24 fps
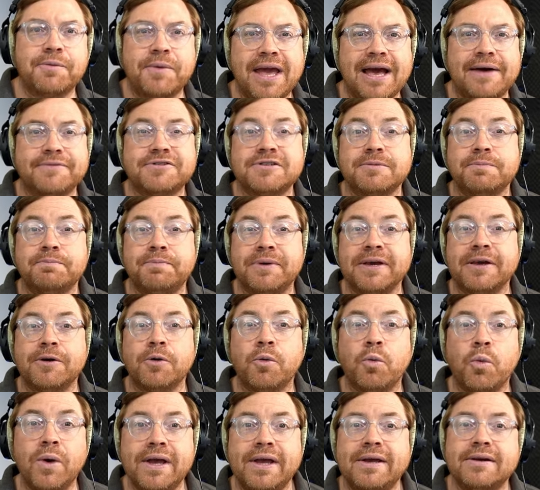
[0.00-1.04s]
We have some bigger
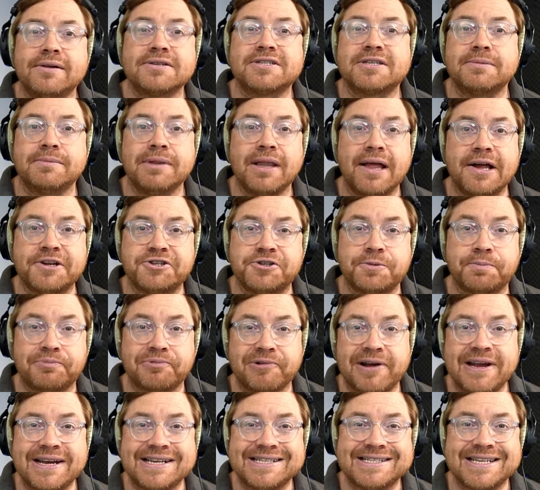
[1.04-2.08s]
wheels, some larger
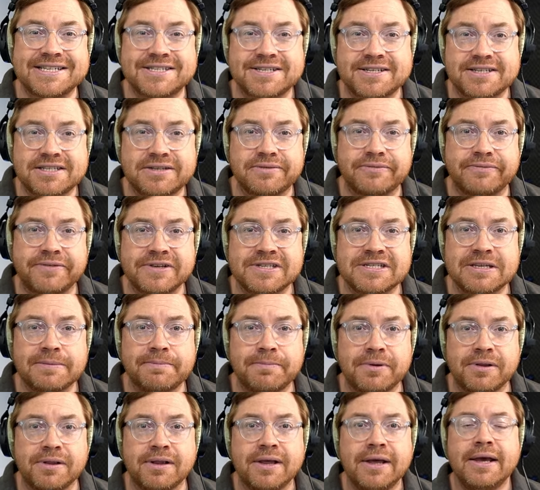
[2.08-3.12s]
brake discs
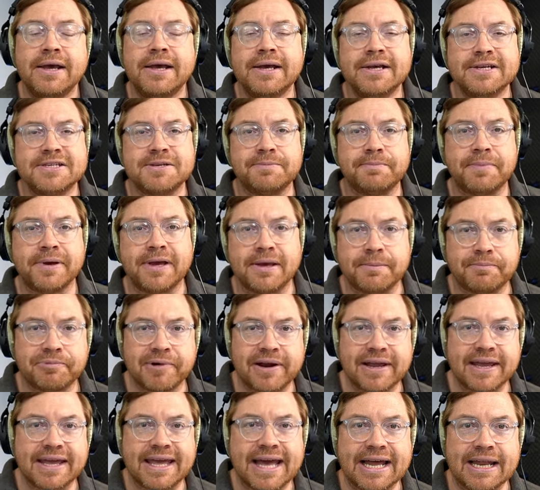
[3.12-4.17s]
visible, some bigger
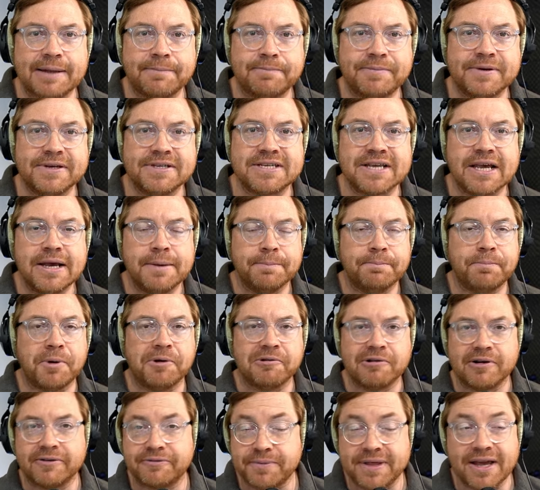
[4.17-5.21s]
brake calipers
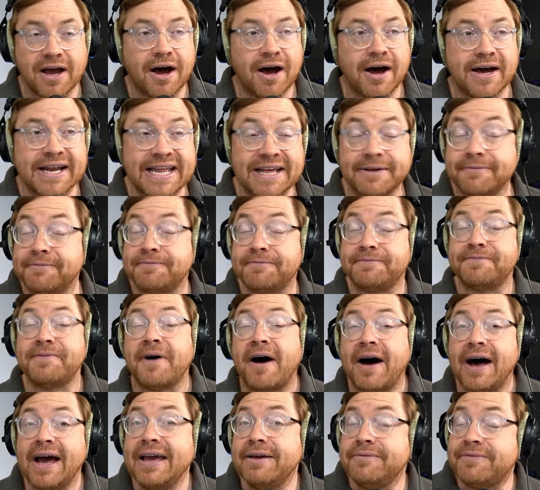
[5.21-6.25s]
borrowed from the Ioniq
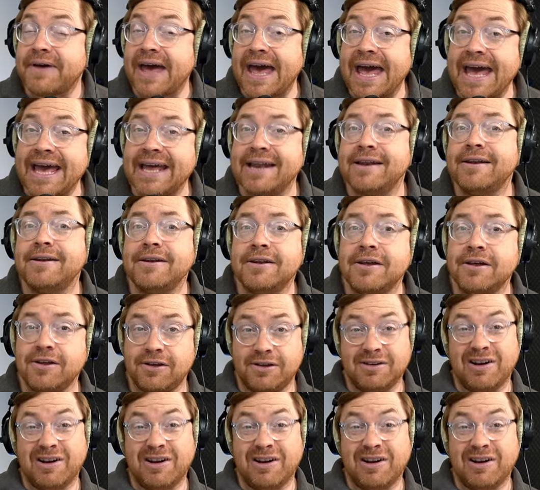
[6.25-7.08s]
5N.